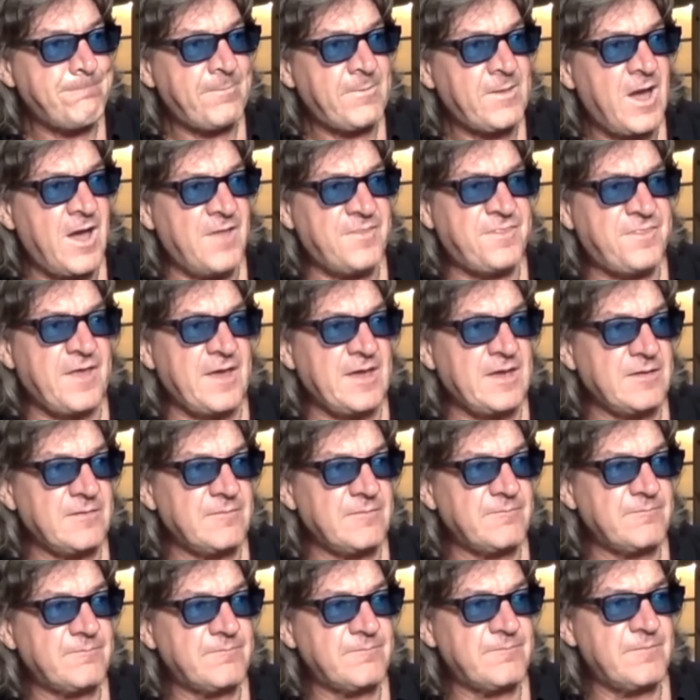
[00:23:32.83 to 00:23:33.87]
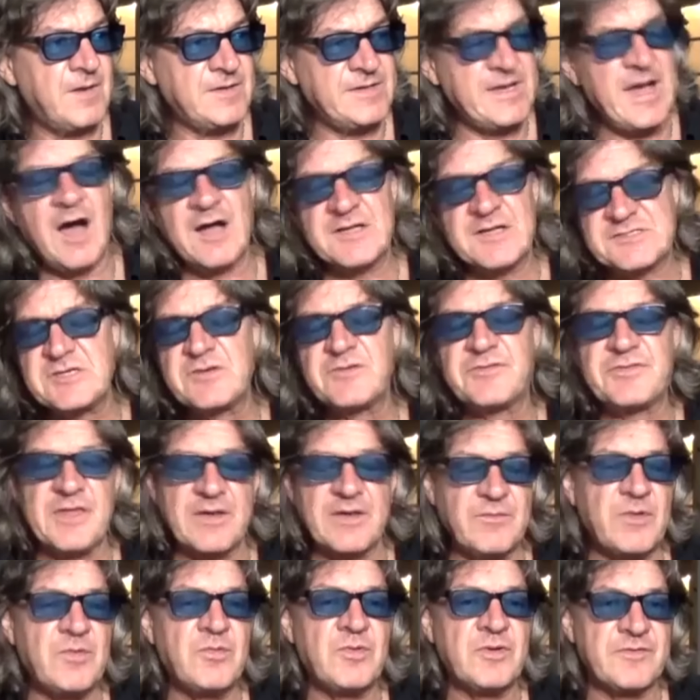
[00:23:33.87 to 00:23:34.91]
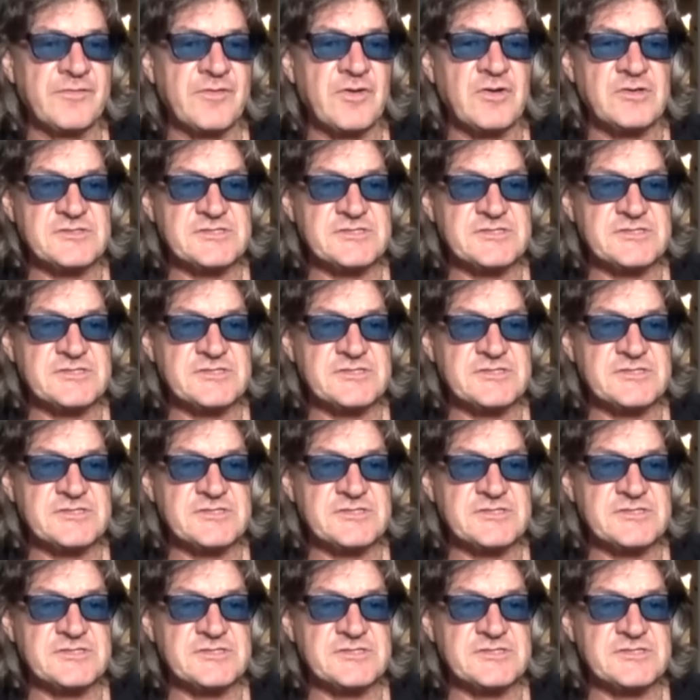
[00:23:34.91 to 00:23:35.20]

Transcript: I think, yeah, I do think we would have got